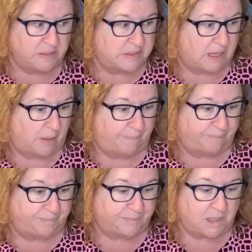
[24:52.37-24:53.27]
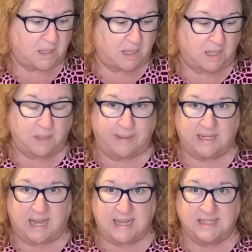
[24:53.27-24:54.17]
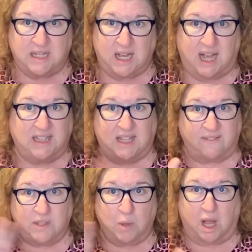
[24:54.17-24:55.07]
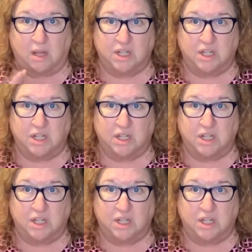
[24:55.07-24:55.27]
So anyway, guys, I love you all.